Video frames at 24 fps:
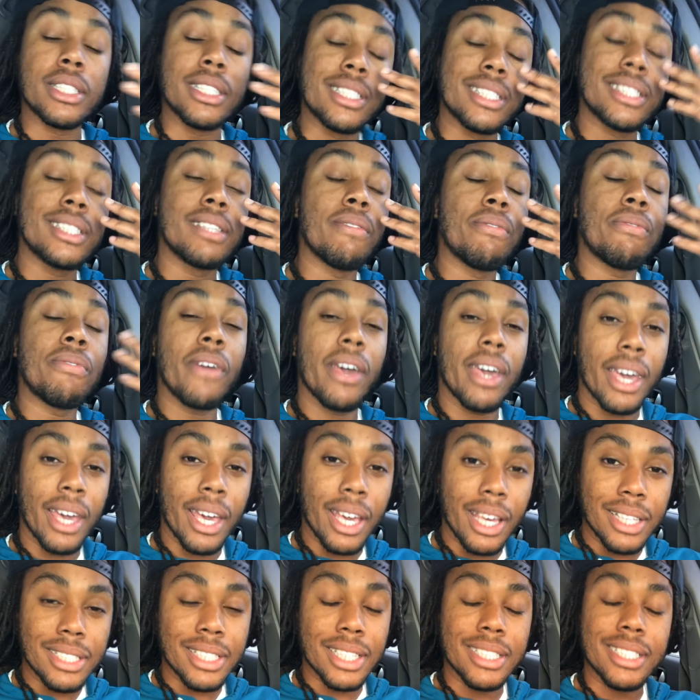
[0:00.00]
the
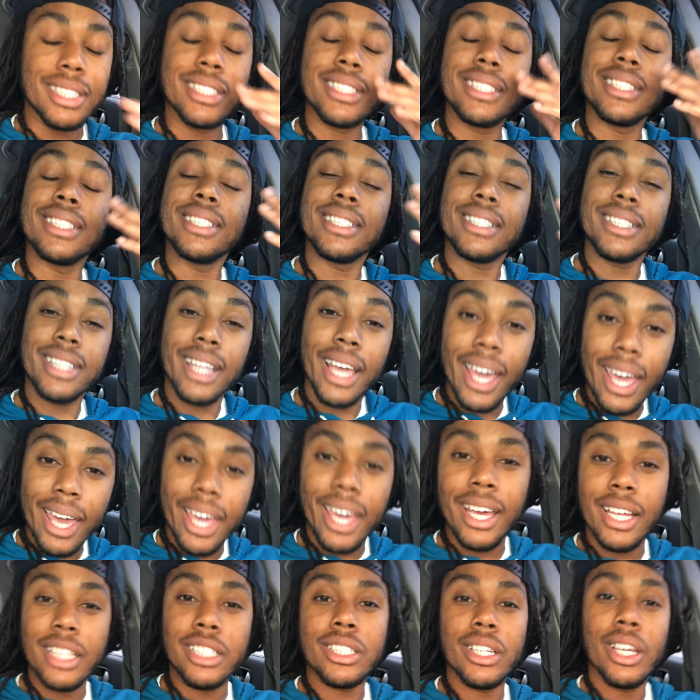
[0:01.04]
phase. It's just the
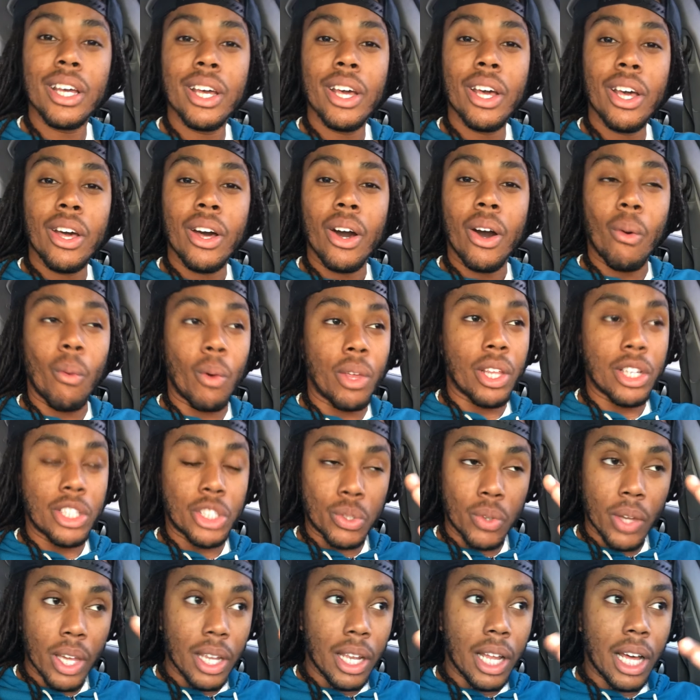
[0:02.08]
stage where your
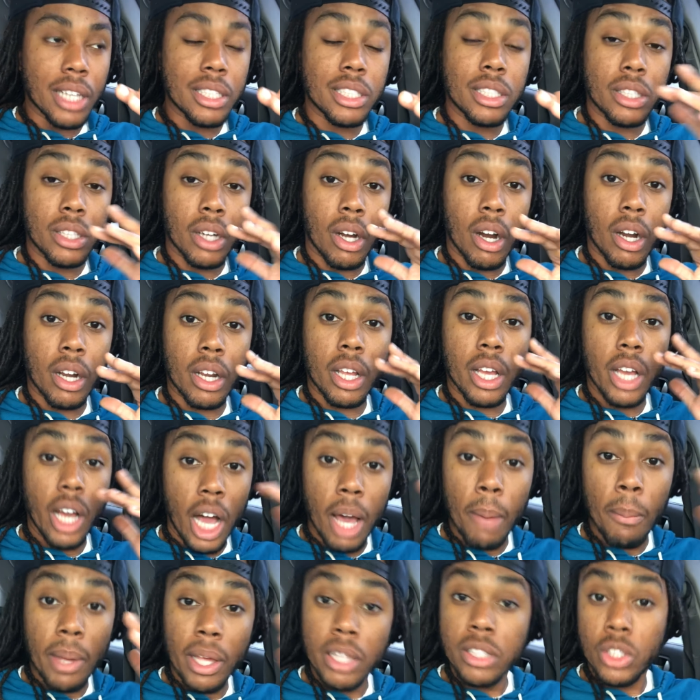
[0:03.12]
dreadlocks start
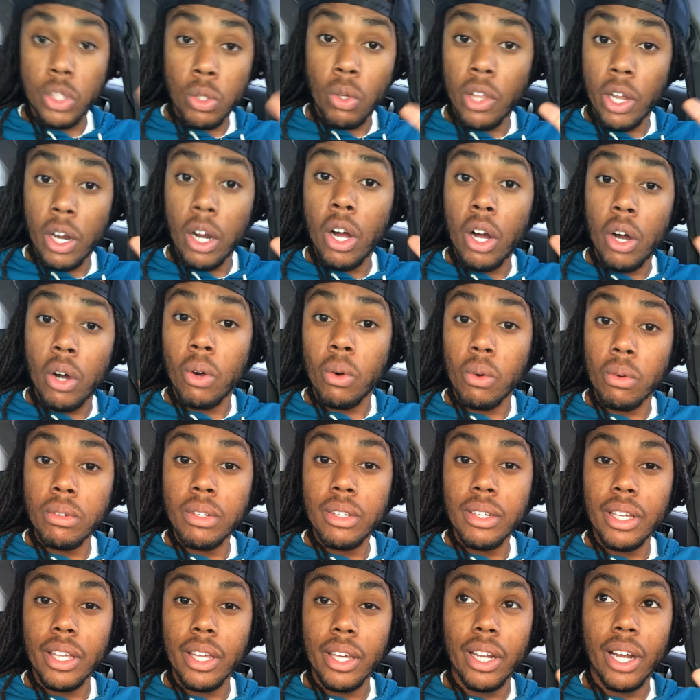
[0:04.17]
coming to their own,
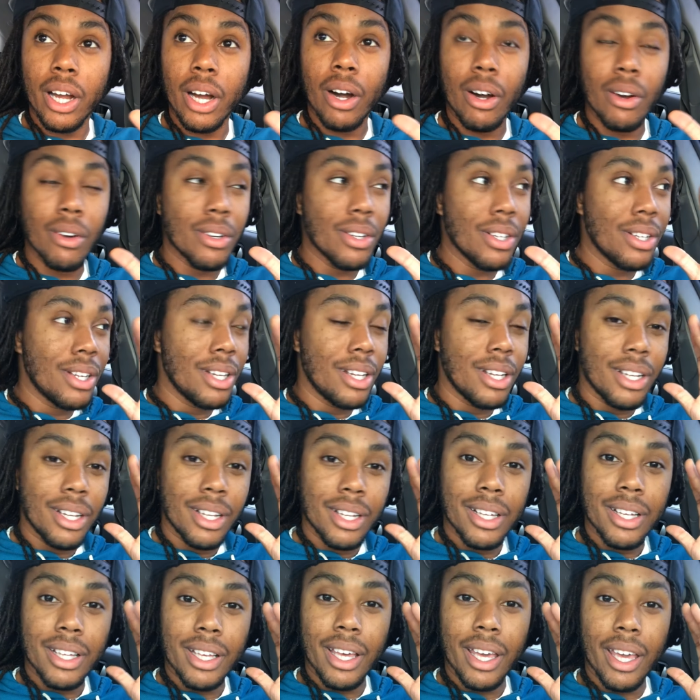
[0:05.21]

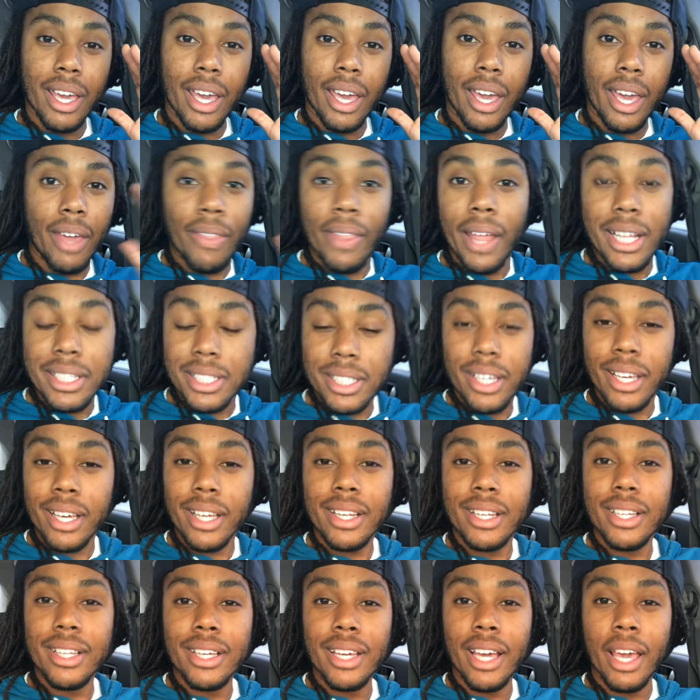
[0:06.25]
and that's it.
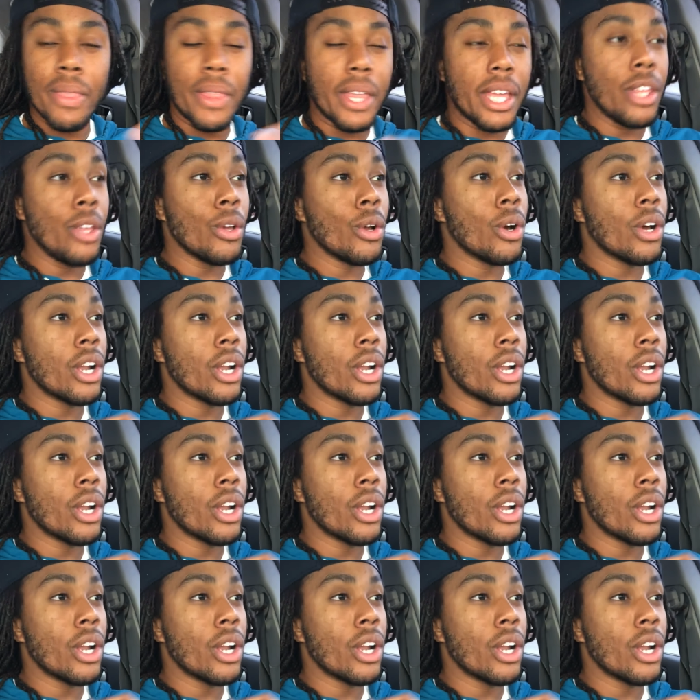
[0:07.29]
And then you're going